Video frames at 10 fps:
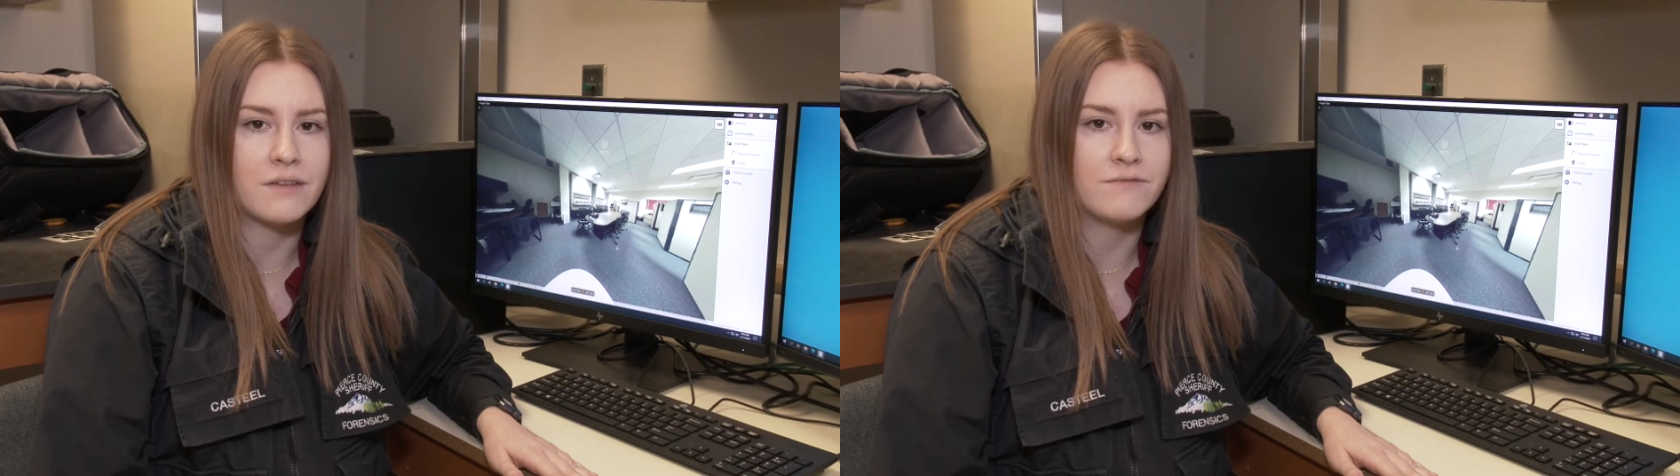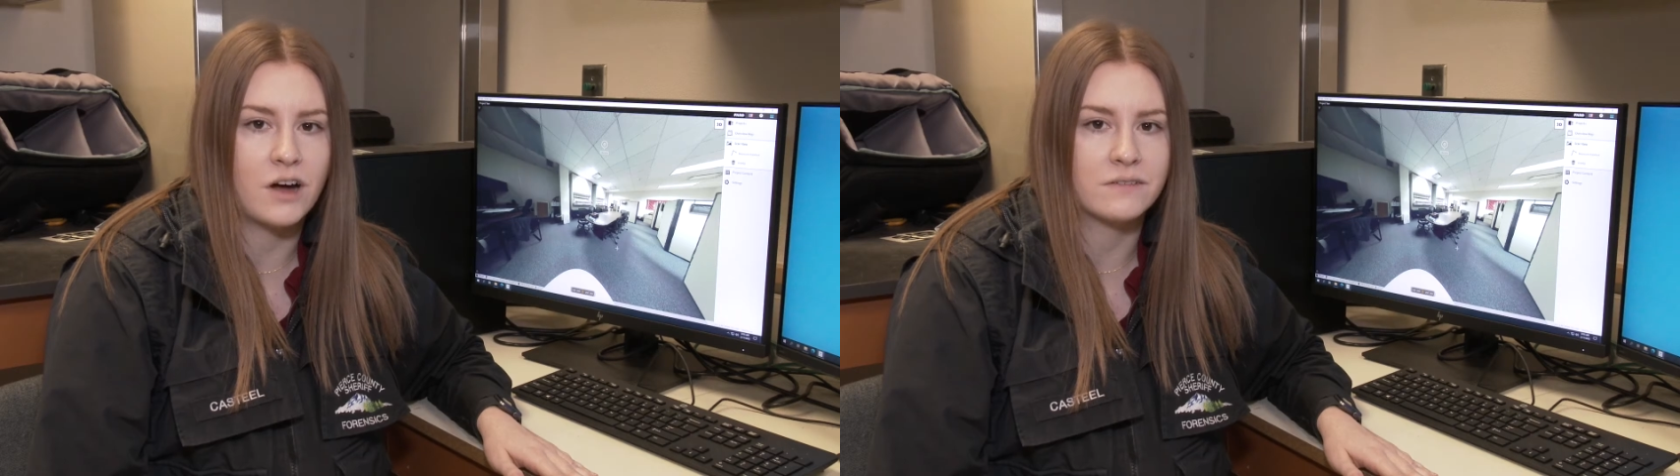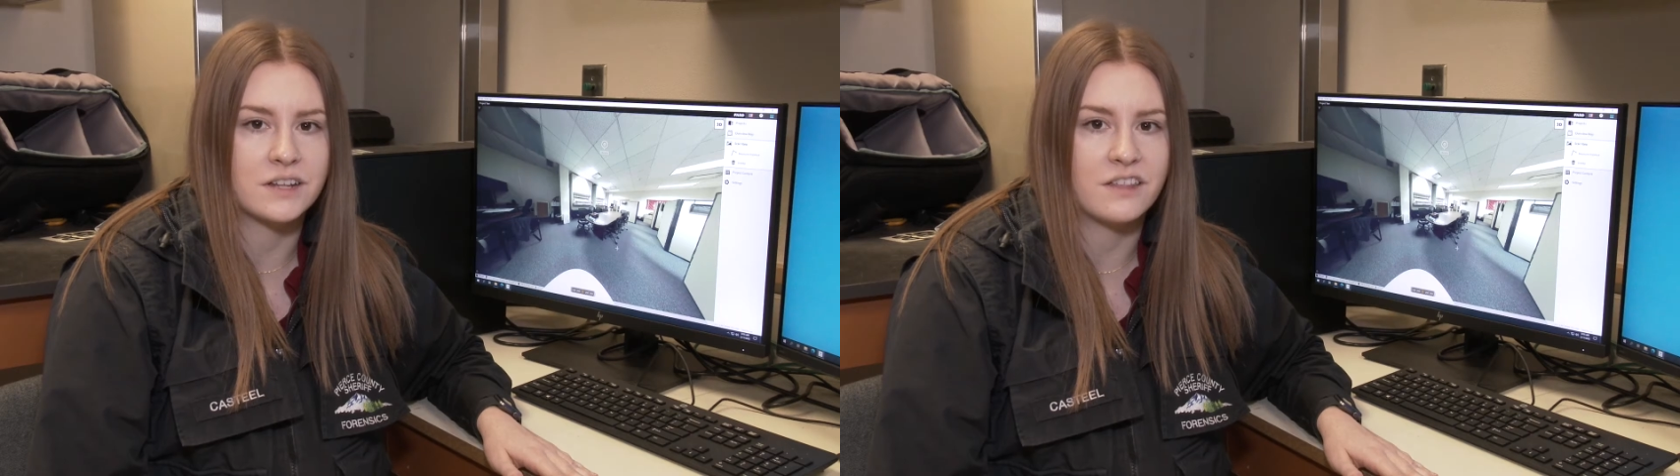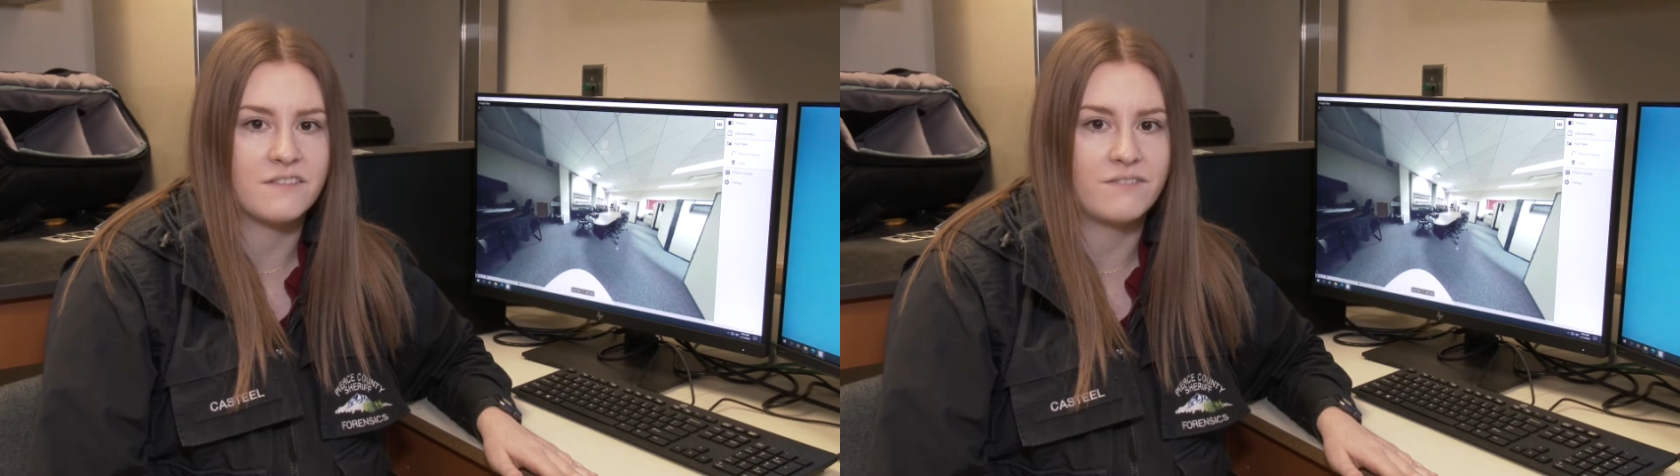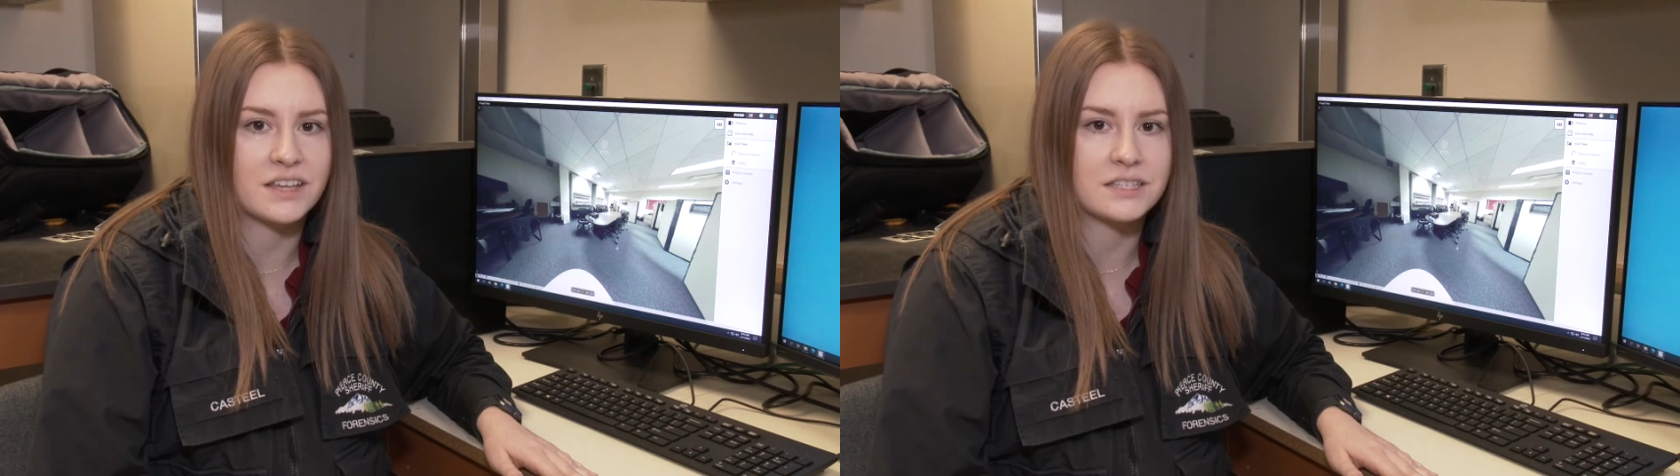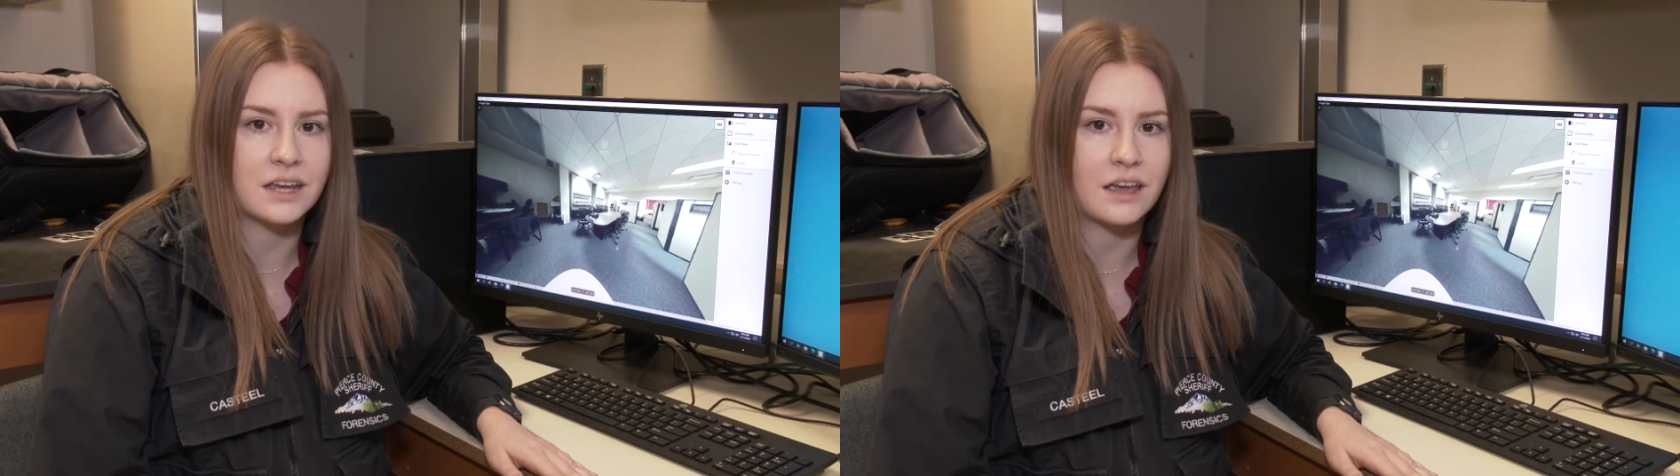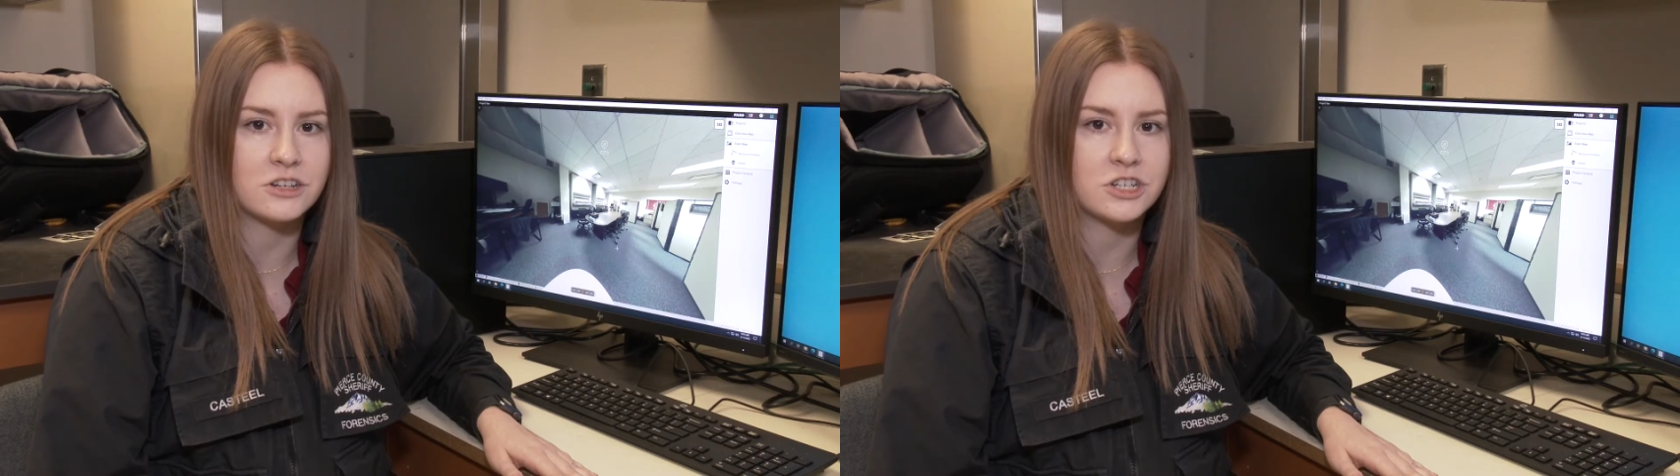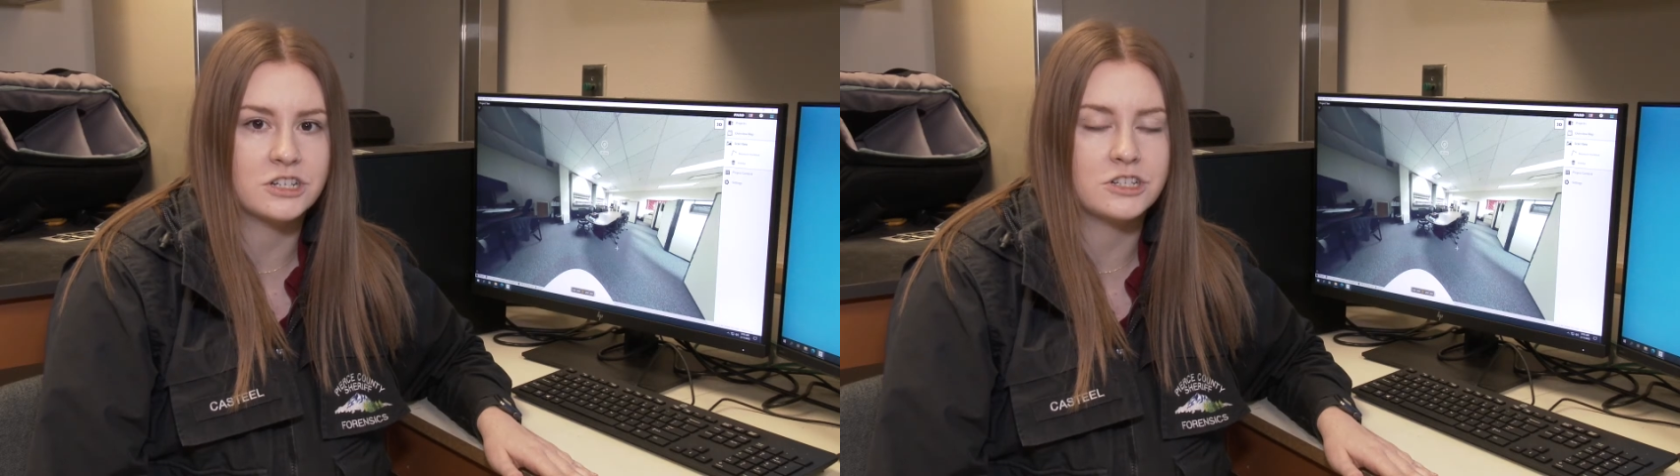involved in the
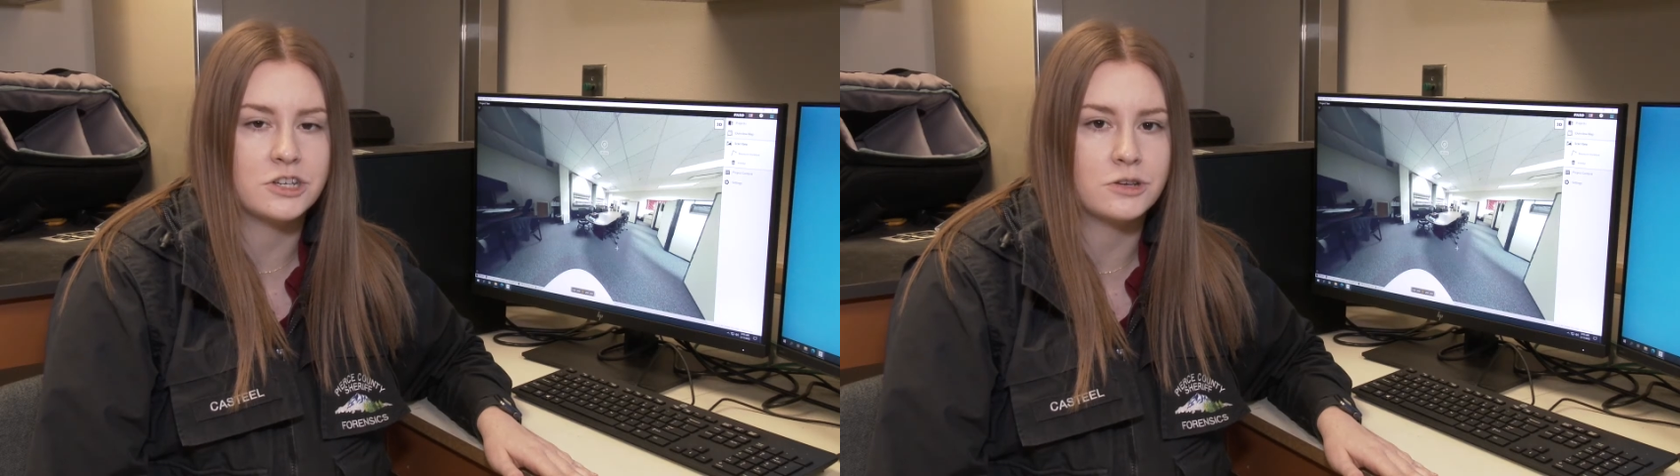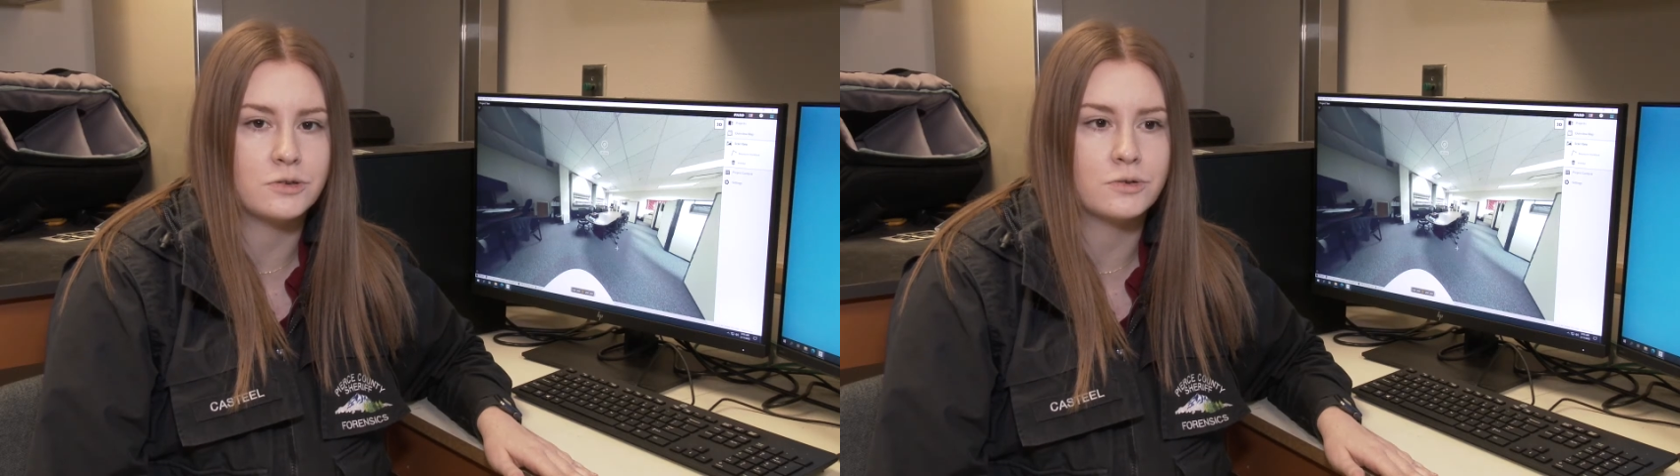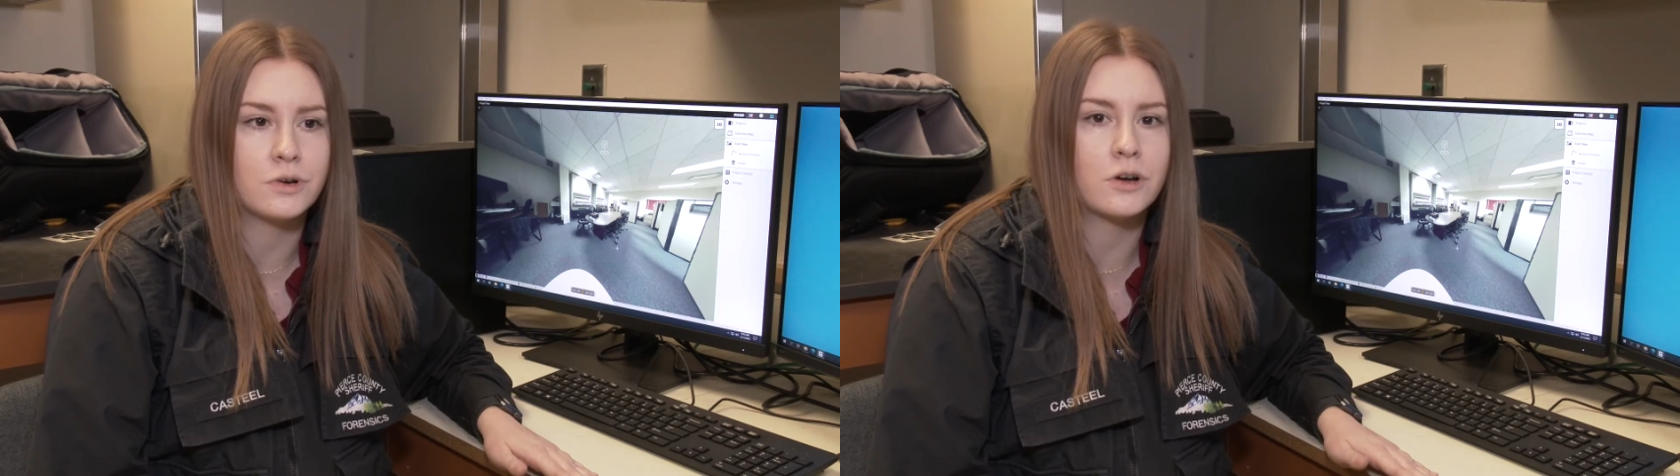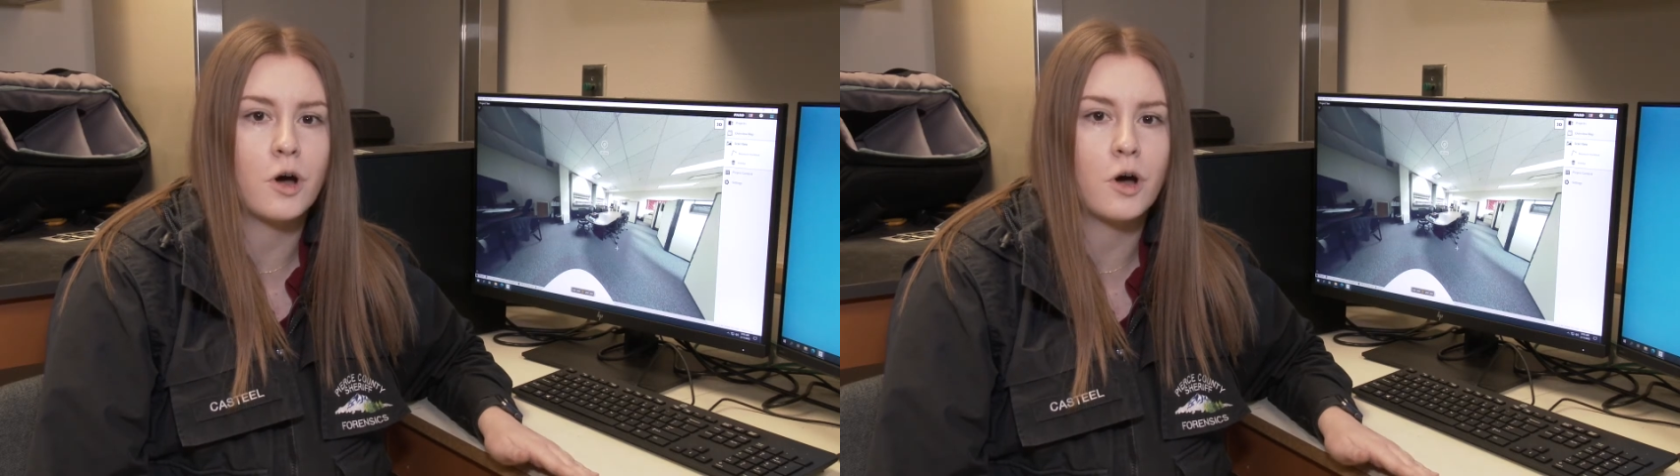investigation to